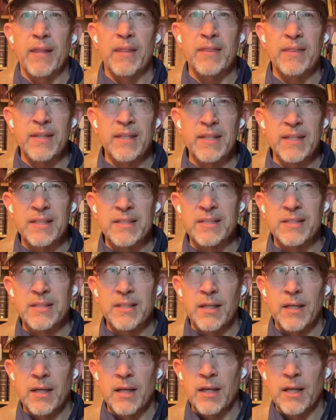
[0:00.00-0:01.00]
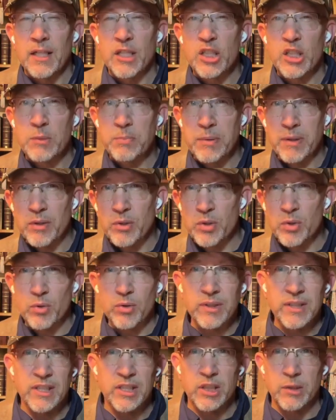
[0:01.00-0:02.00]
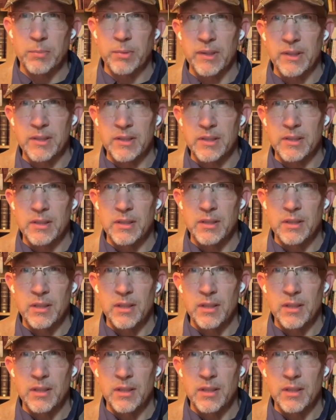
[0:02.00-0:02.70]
these spiritual disciplines.